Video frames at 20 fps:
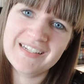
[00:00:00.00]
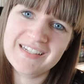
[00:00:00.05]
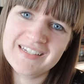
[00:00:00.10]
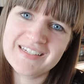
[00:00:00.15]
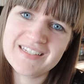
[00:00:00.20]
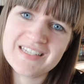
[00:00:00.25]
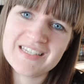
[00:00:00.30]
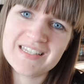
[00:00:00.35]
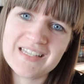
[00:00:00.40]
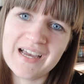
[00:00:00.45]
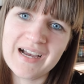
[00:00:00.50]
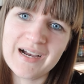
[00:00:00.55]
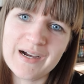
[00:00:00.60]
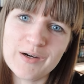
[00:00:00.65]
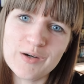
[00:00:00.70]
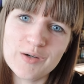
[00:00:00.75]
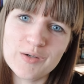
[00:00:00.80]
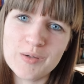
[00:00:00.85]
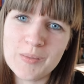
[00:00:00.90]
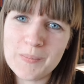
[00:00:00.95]
It is
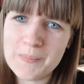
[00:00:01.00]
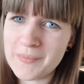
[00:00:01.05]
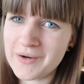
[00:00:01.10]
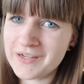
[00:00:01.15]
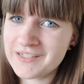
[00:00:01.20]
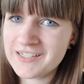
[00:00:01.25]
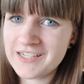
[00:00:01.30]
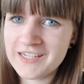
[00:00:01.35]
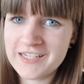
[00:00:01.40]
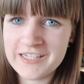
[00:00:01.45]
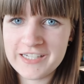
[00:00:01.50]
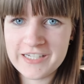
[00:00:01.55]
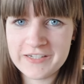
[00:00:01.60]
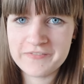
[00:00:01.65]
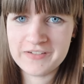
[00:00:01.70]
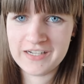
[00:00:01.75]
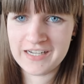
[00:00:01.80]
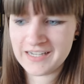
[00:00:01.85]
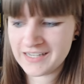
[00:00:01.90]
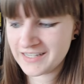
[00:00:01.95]
now Monday
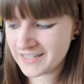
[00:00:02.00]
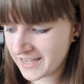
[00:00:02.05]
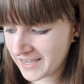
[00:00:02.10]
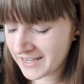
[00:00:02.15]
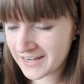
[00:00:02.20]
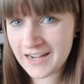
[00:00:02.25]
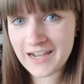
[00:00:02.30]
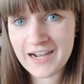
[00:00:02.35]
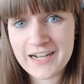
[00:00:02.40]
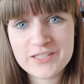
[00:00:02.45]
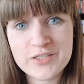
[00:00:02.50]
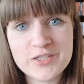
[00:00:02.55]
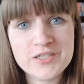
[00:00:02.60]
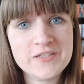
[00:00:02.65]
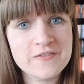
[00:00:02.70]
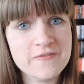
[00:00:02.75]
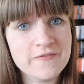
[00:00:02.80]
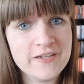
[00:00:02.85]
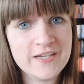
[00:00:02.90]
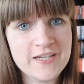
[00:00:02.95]
evening and I
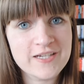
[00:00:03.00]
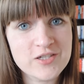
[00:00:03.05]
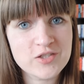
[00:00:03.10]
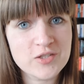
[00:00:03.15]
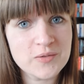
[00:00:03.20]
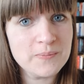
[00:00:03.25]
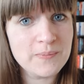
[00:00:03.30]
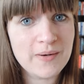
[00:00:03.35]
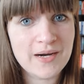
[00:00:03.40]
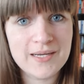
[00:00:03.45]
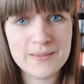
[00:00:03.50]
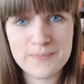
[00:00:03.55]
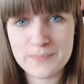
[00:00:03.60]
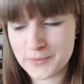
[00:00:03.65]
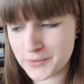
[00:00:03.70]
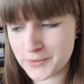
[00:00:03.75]
just finished my